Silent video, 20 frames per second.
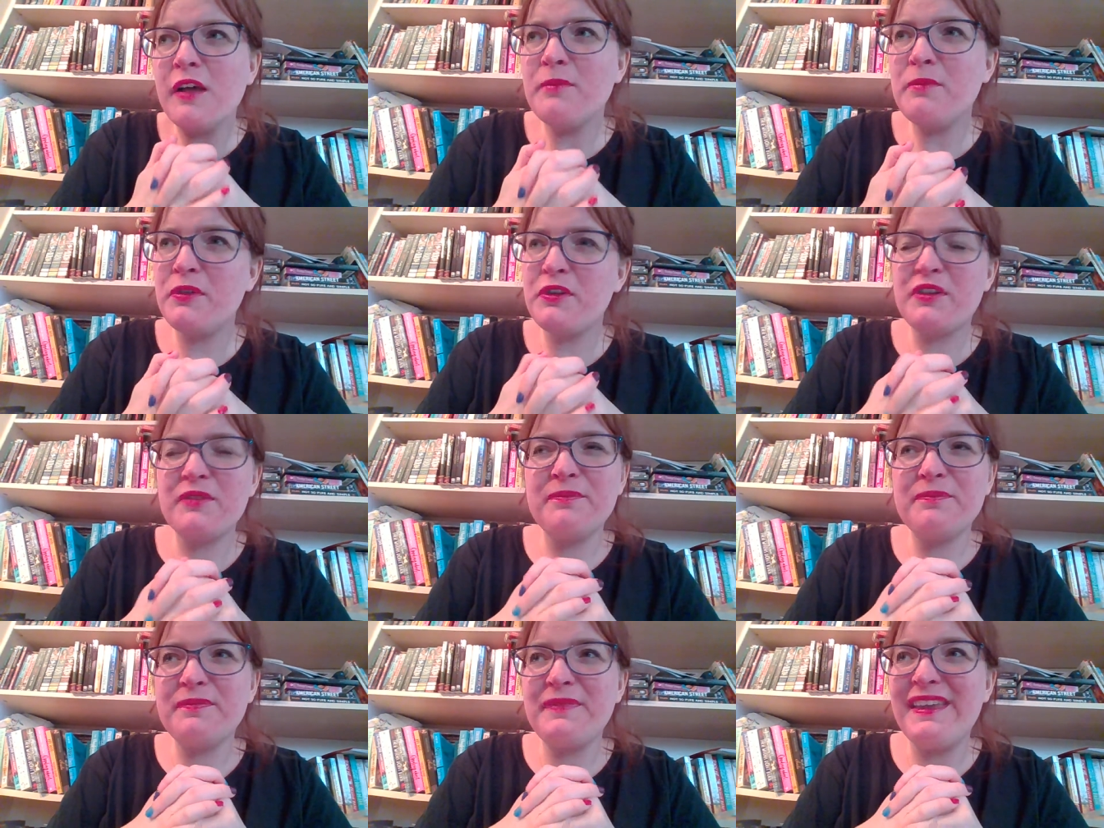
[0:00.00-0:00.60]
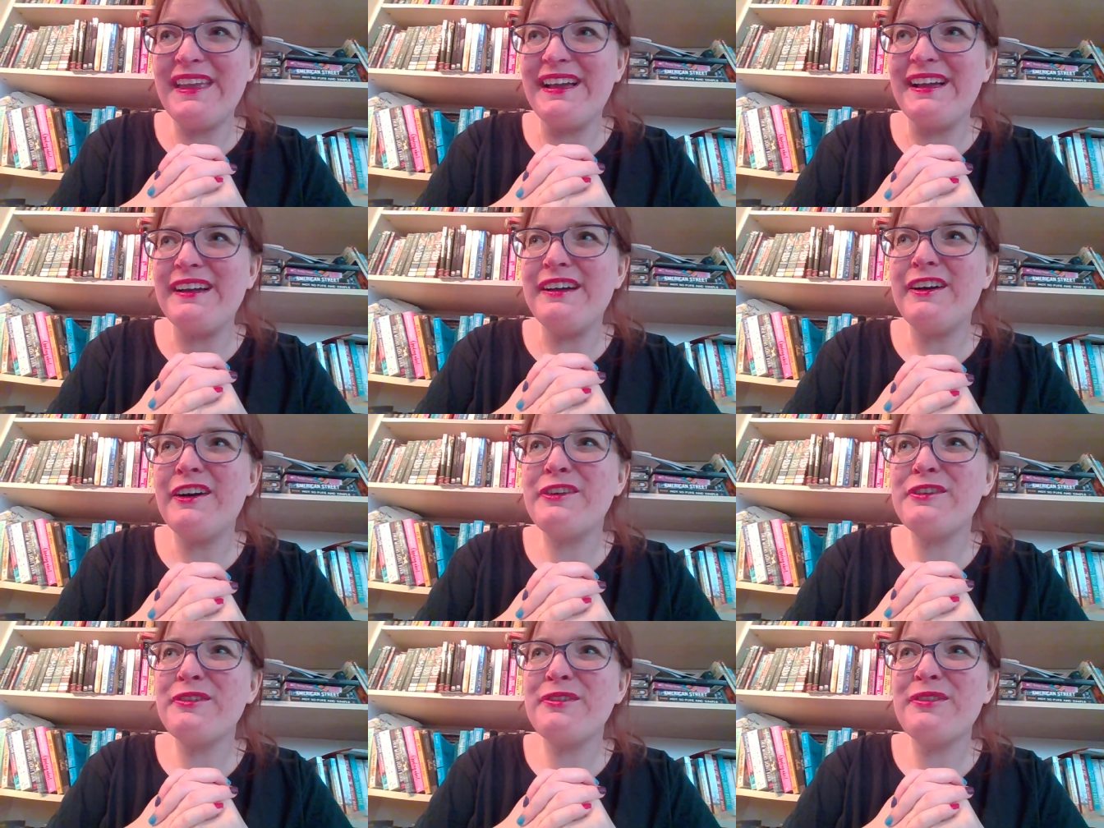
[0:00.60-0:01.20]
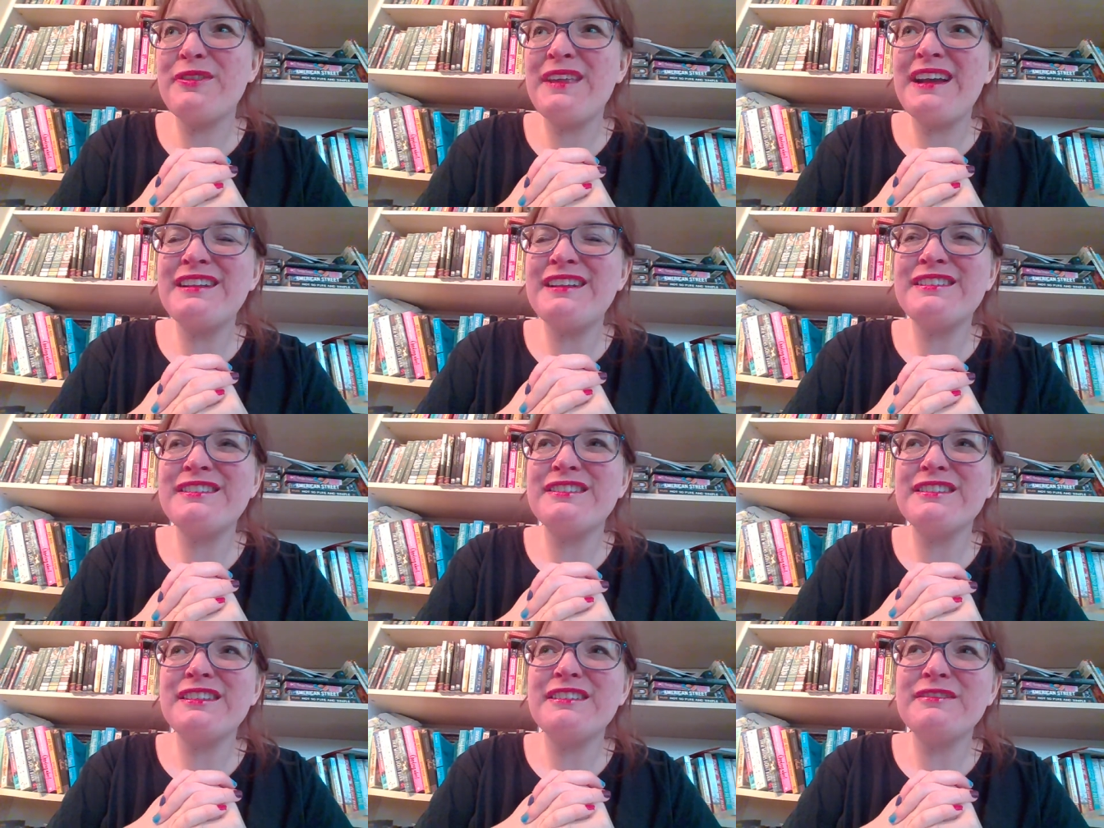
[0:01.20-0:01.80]
But yeah, other than
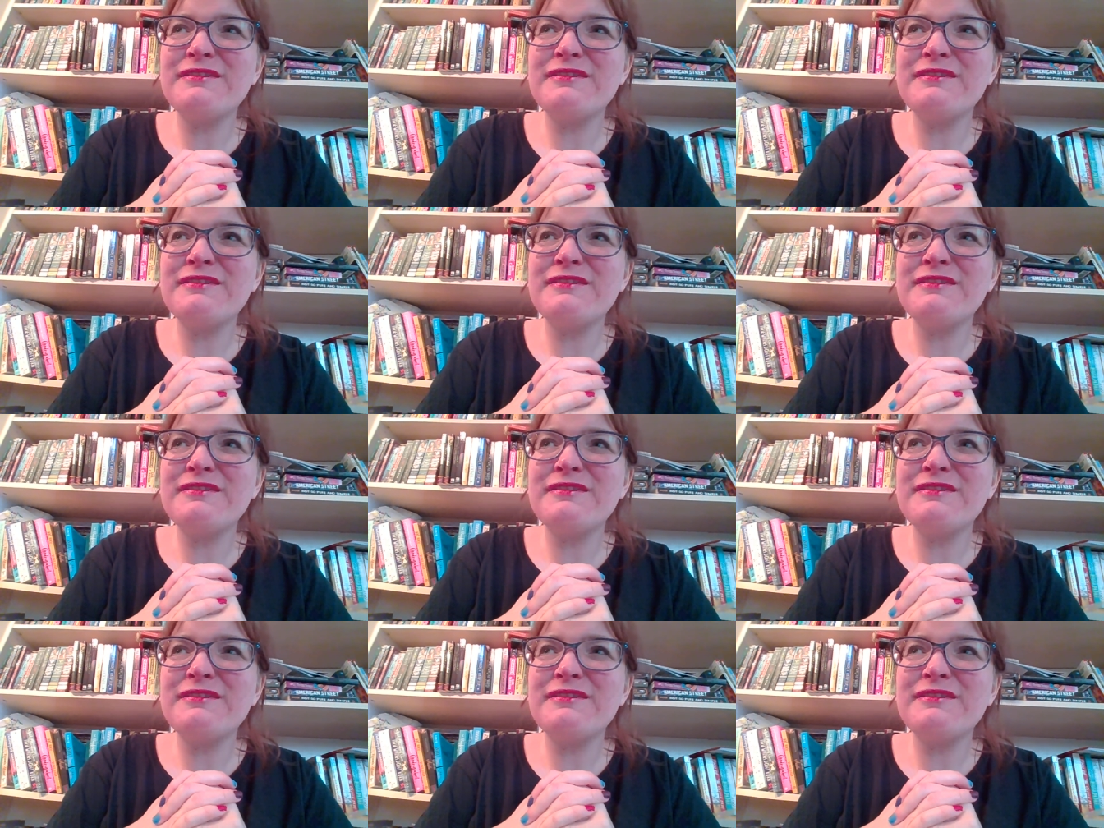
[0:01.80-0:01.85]
that,